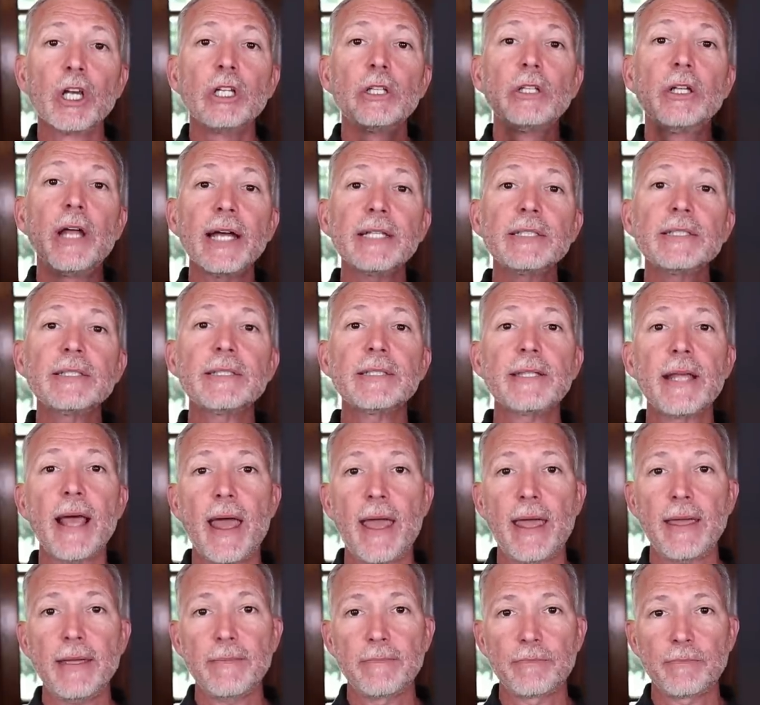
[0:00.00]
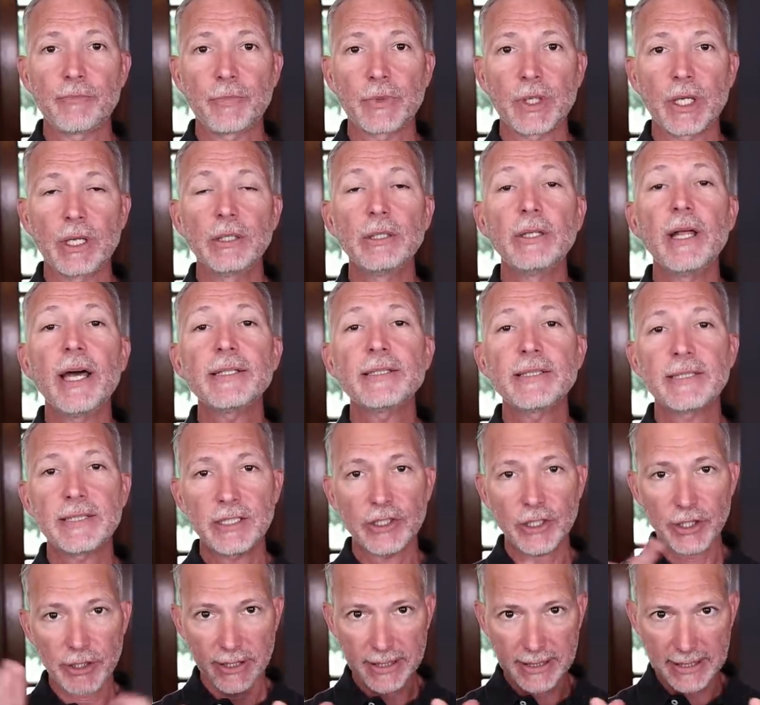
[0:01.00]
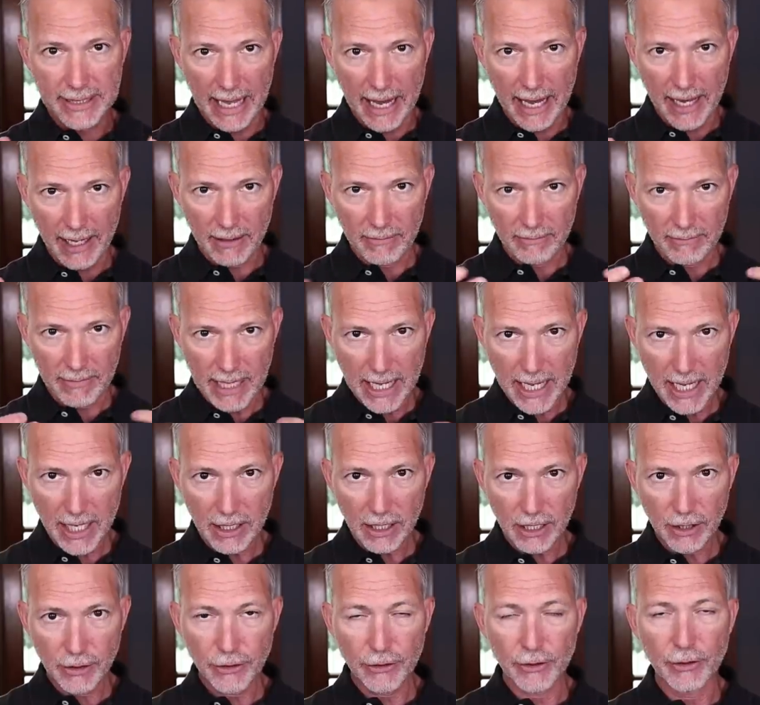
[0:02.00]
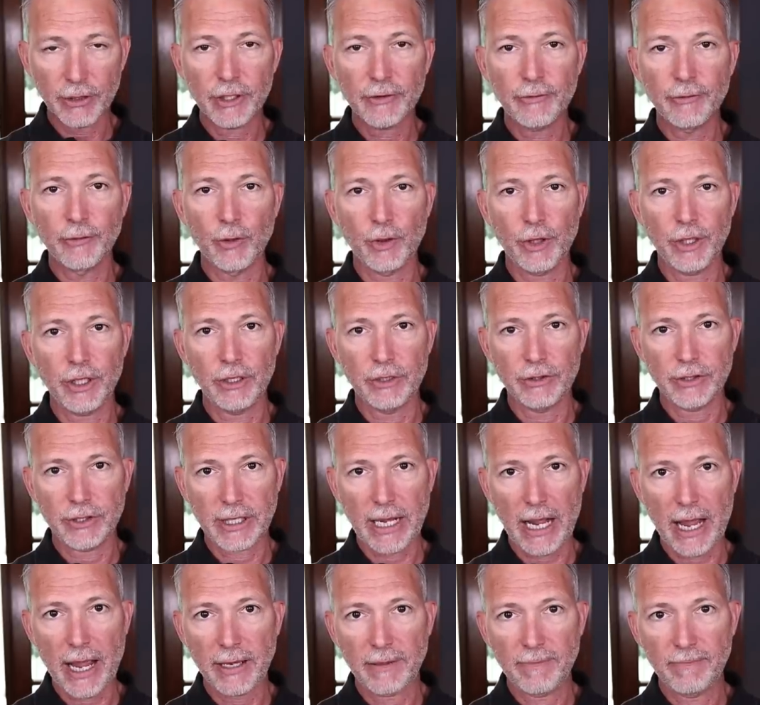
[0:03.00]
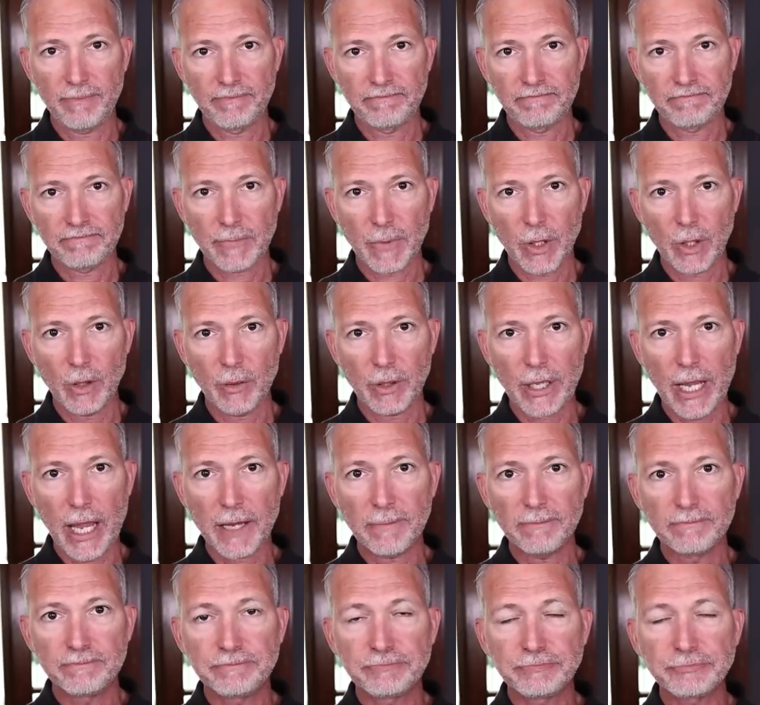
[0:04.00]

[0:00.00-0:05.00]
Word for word: Let's say... Let's just say, Andy, thirty-four years guy, okay?